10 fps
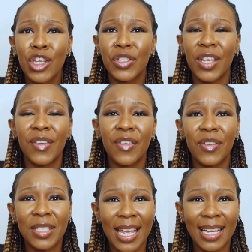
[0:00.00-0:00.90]
So even
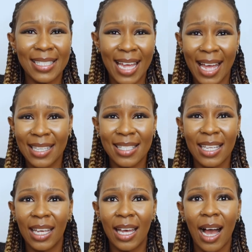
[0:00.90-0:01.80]
if you take a
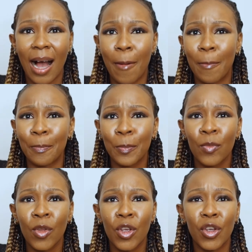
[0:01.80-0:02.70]
taxi,
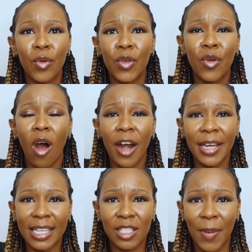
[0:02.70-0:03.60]
you
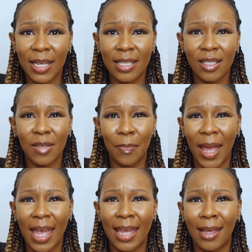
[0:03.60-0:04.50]
aren't expected to
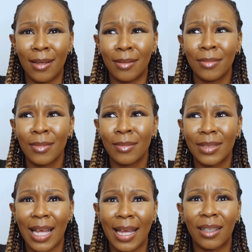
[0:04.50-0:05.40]
pay
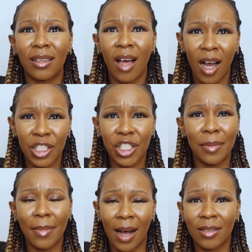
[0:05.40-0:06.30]
like large
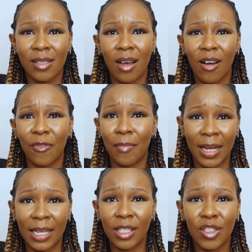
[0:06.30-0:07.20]
amounts of
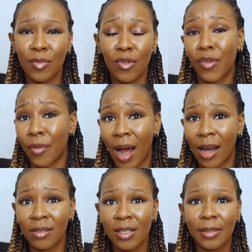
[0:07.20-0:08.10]
money to move
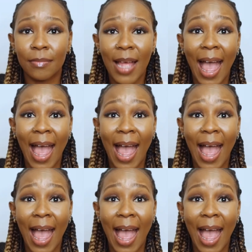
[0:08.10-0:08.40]
around.